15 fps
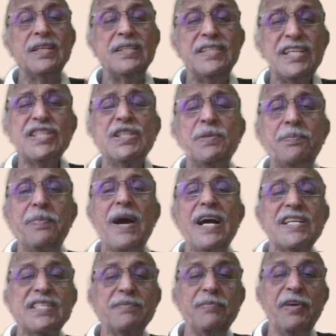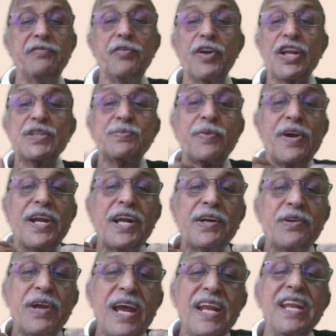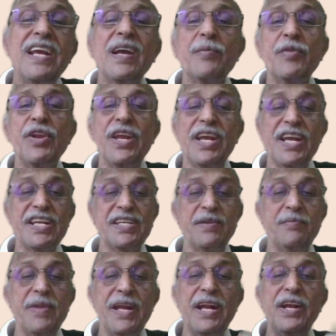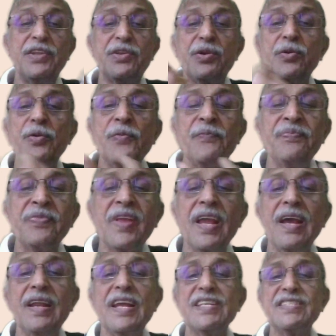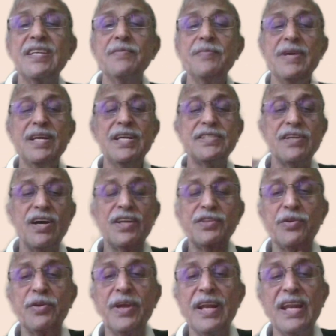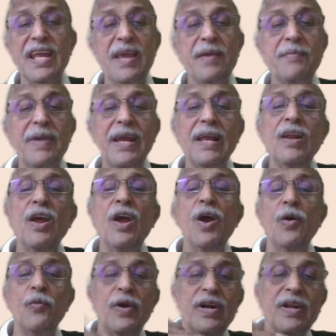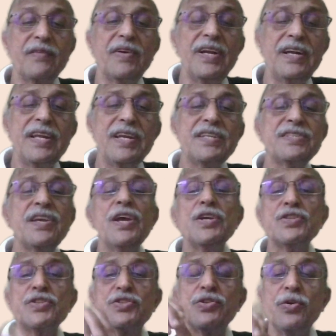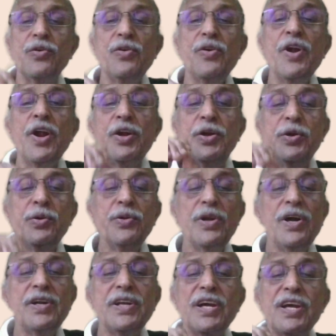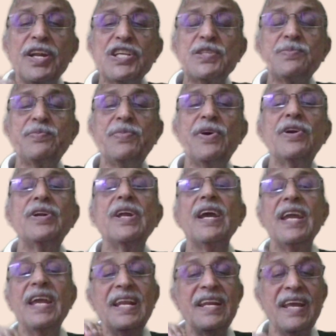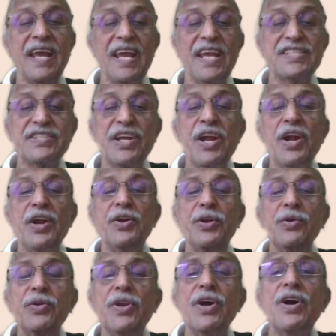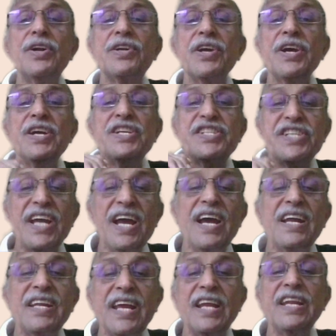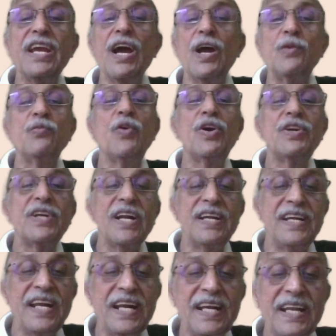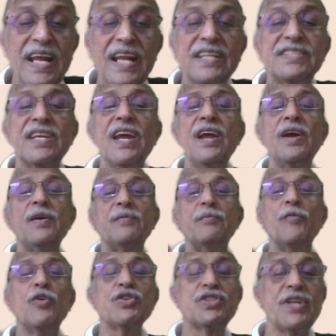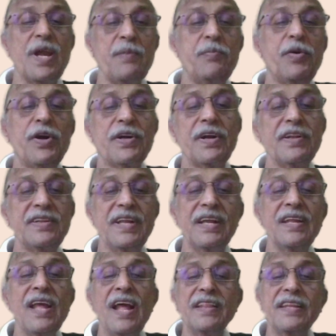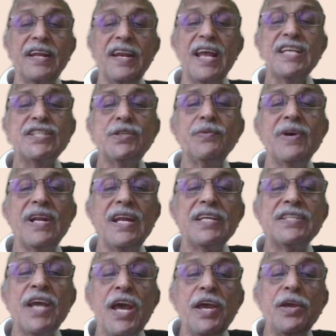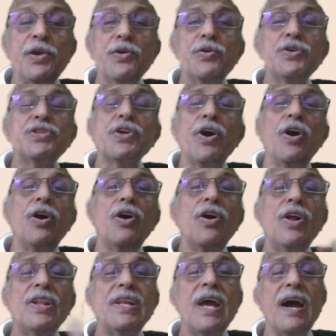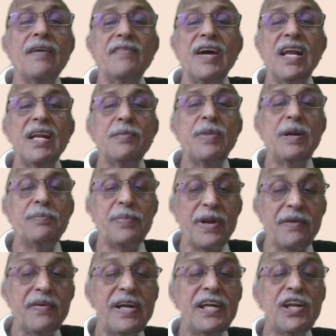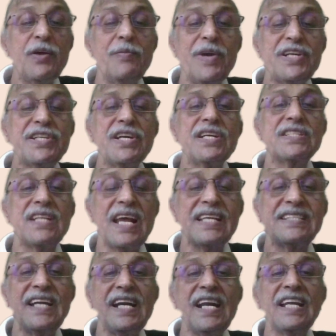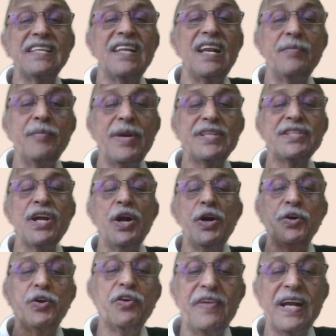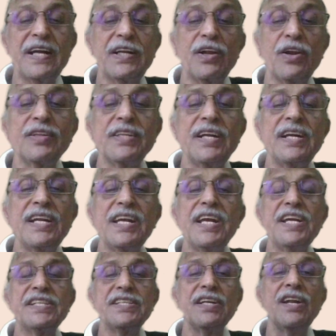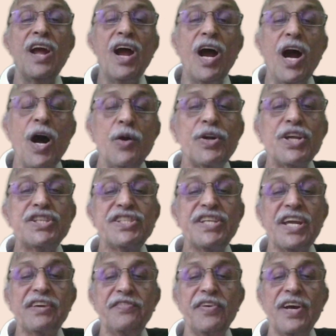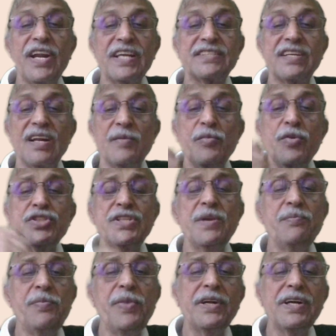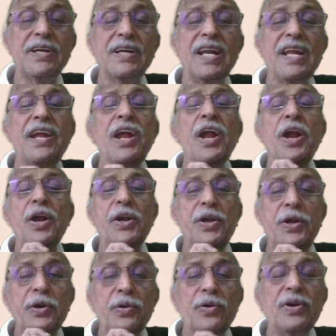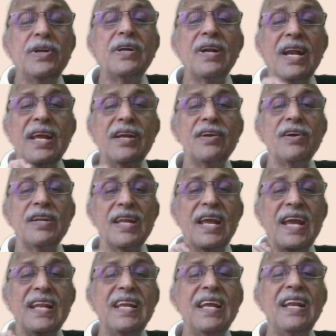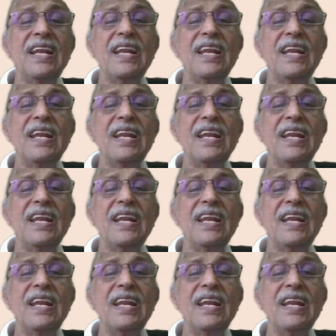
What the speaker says: Just pass before responding to any communication, be it through an SMS or through an email, whatever it is. So do not respond in haste. Do not share any unwanted details. Most important thing. The next one is use all the available preventive measures like setting the limits, two-factor authentication, how to check for extra. Most importantly, don't click on any